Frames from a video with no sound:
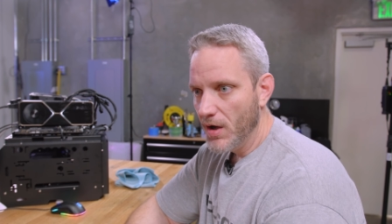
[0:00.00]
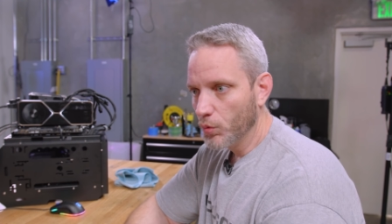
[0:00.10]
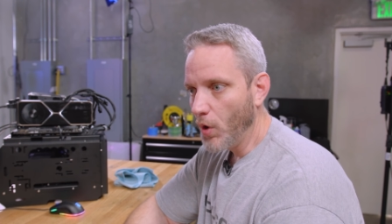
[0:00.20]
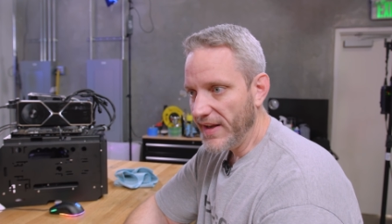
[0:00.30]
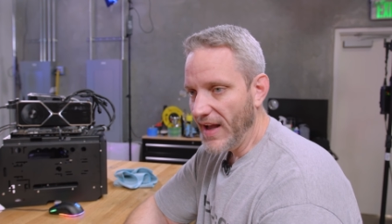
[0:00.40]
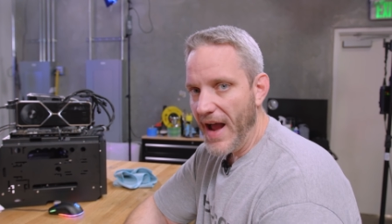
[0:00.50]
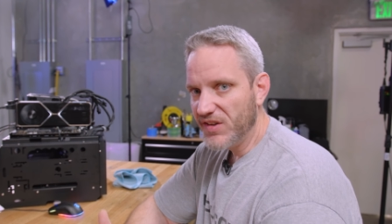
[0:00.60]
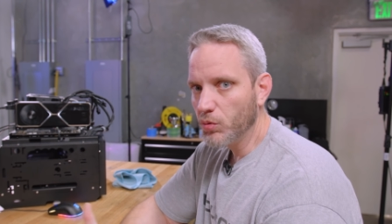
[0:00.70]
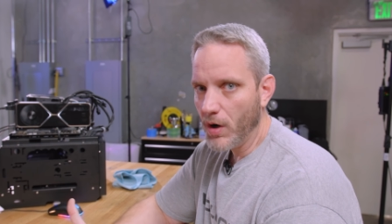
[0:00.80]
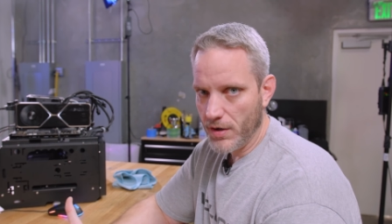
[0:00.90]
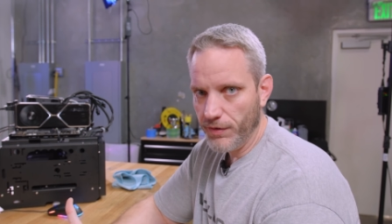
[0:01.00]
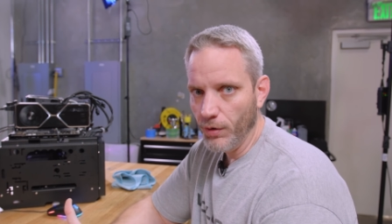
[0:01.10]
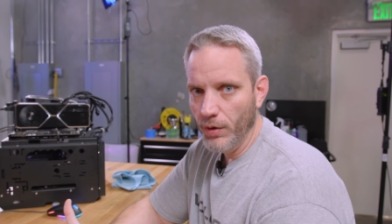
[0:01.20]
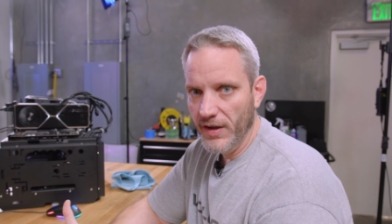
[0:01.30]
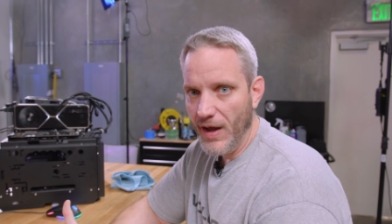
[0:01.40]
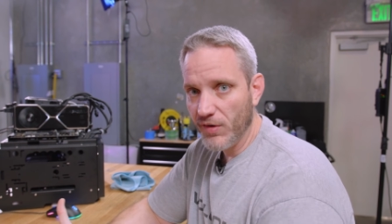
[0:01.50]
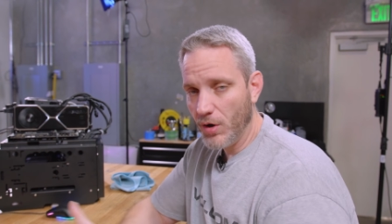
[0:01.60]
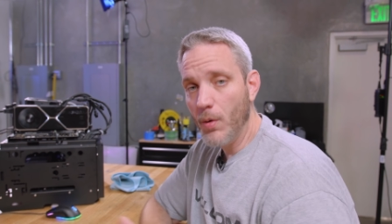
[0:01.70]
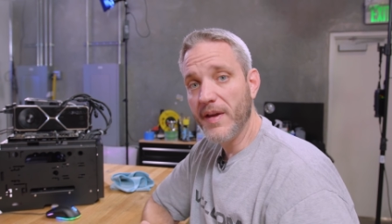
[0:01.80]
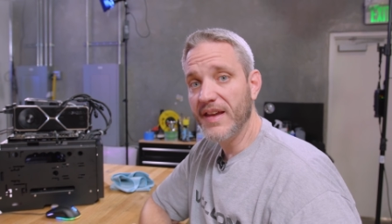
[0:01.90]
running ice water through it. That was the
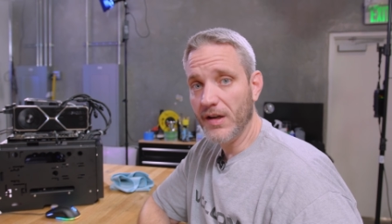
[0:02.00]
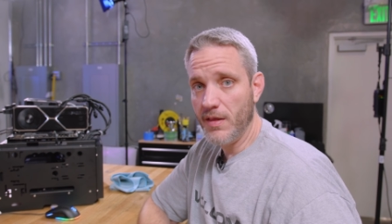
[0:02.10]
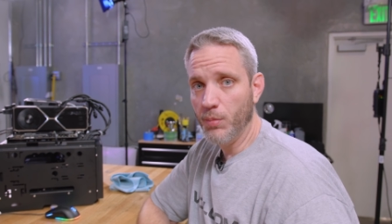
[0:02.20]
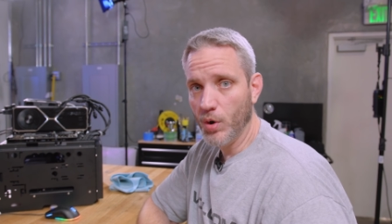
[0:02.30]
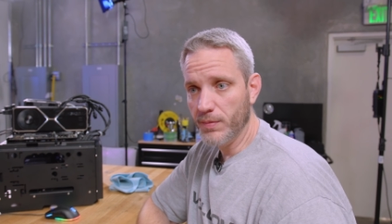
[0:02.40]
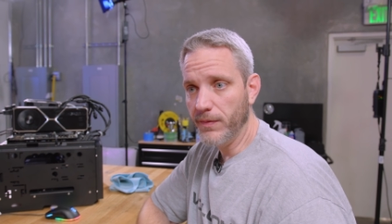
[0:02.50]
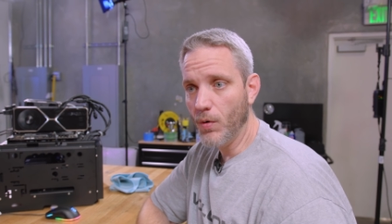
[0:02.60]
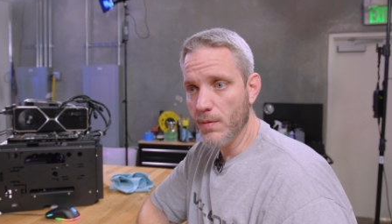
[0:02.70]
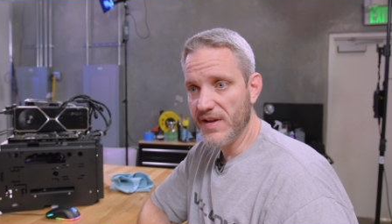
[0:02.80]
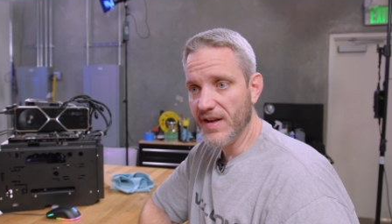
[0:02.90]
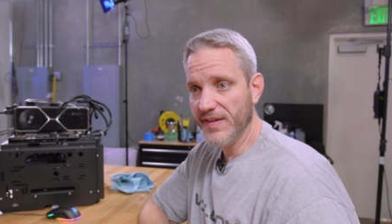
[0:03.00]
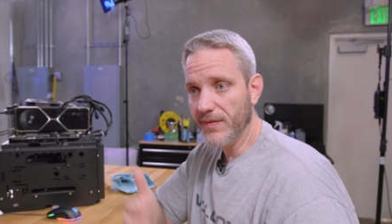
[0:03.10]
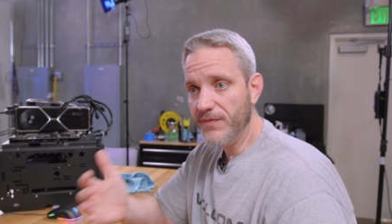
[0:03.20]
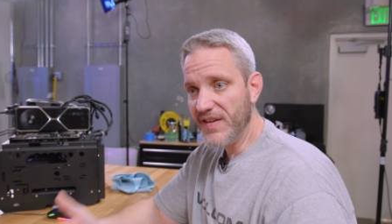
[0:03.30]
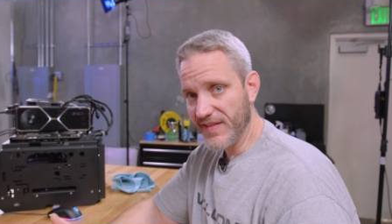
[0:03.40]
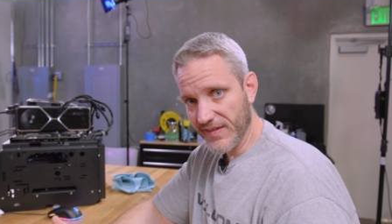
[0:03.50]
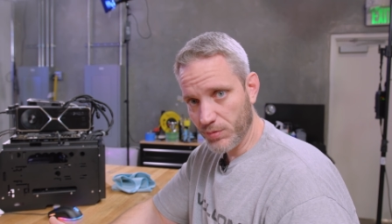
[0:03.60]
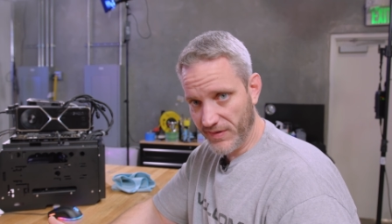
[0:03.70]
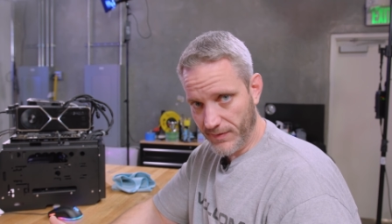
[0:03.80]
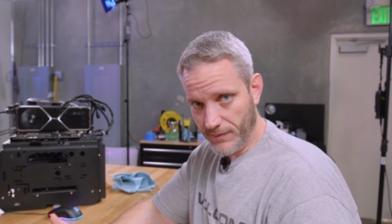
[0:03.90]
only way we could get on the board before because physics
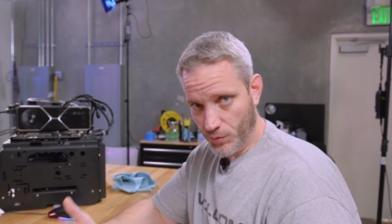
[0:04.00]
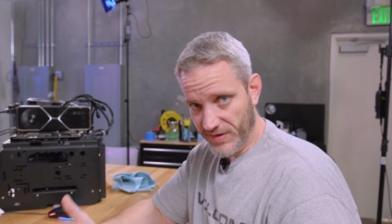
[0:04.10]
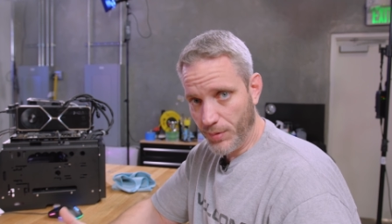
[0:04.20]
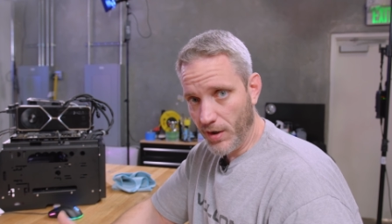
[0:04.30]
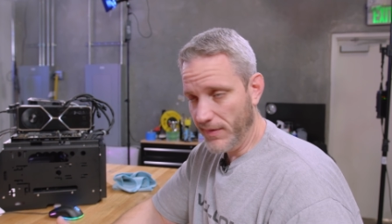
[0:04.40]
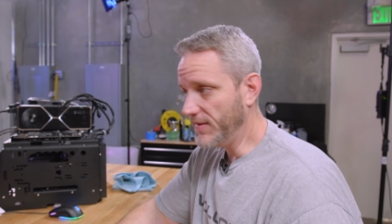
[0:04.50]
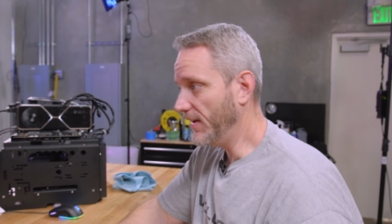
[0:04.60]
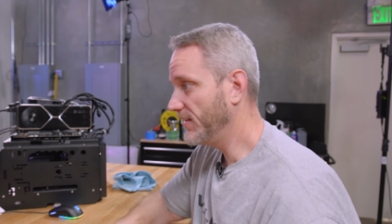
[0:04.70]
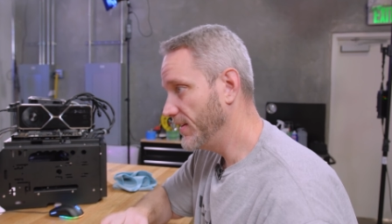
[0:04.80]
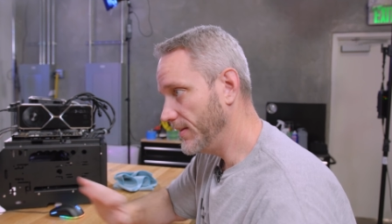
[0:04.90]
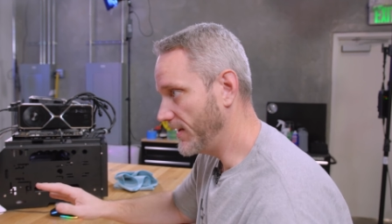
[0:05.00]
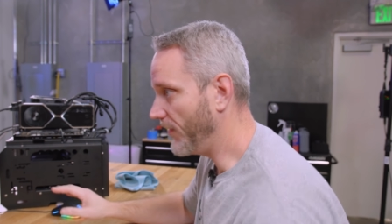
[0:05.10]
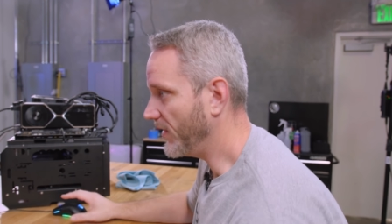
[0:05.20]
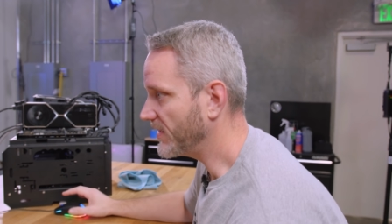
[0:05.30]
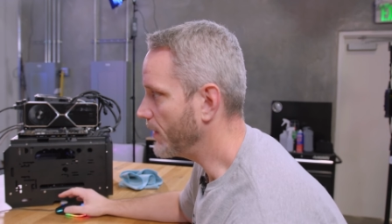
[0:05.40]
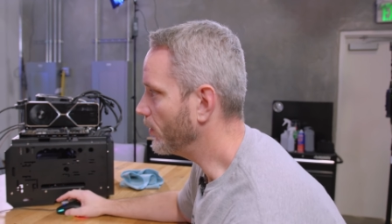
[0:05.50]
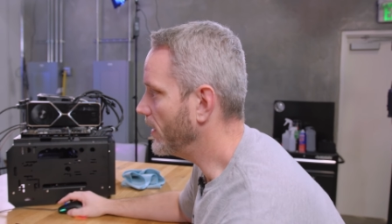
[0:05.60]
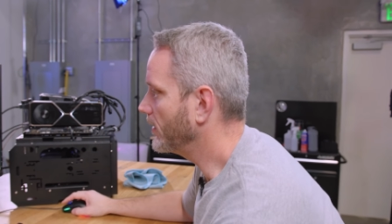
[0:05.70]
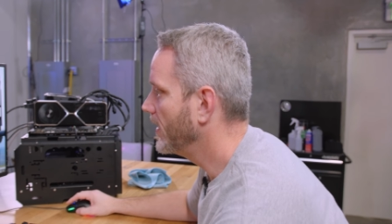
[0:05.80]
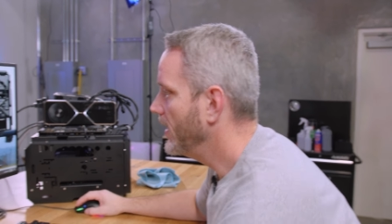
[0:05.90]
was a, was a part of the test, not this time around,